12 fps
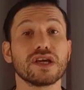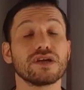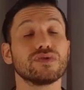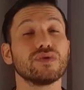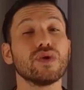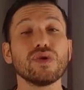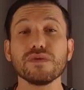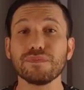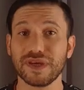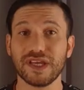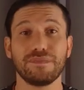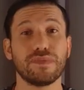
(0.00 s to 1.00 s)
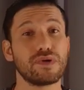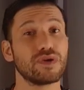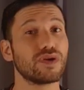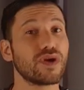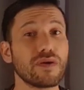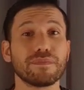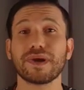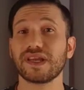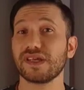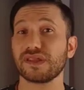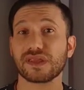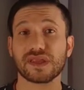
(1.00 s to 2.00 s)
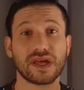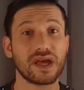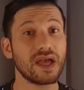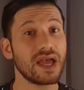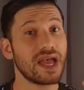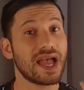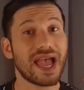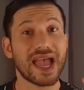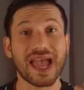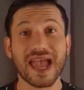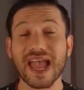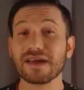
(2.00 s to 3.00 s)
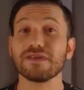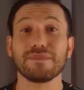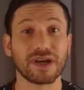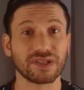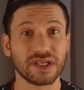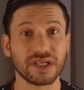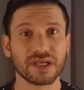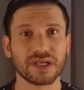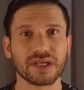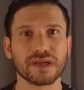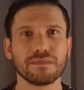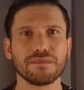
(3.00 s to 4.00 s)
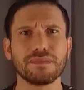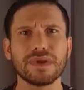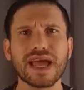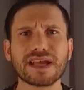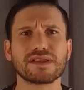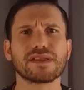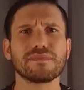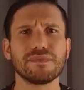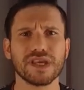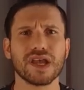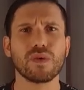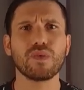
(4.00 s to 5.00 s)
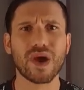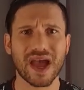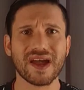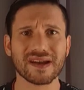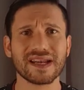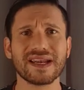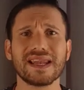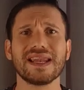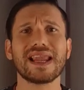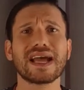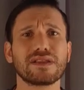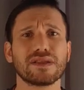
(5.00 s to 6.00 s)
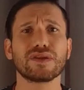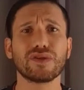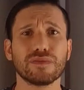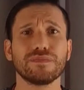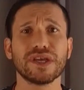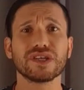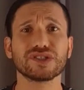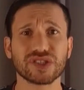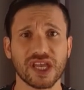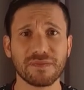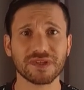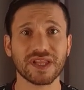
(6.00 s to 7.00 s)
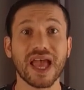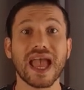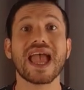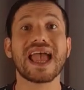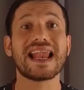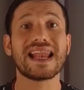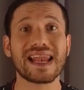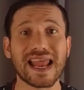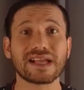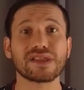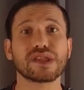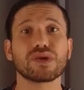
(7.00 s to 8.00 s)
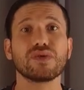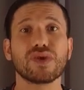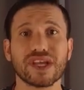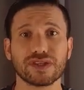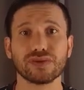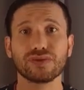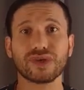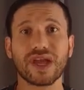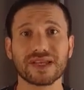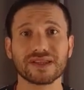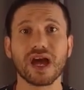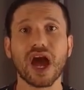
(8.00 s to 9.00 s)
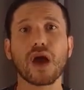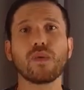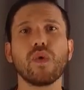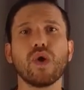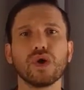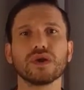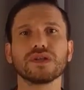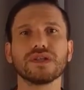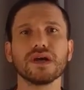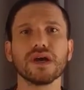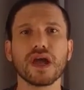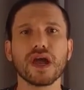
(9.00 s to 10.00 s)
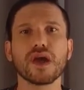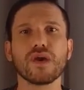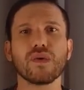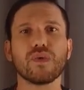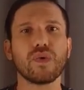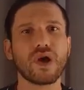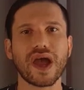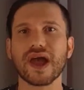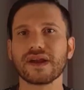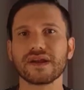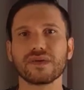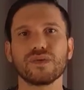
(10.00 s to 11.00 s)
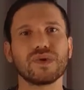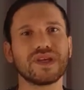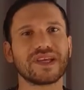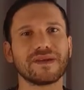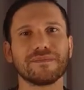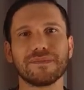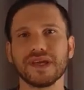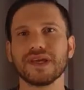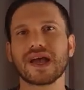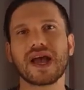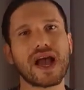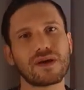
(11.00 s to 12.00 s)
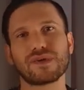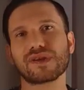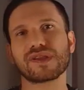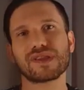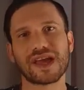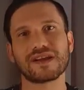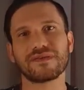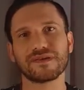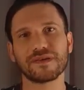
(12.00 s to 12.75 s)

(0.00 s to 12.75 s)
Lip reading: to all people, companies, everybody. Let's be aware, let's not be ashamed, and let's create together a world where we can be ourselves.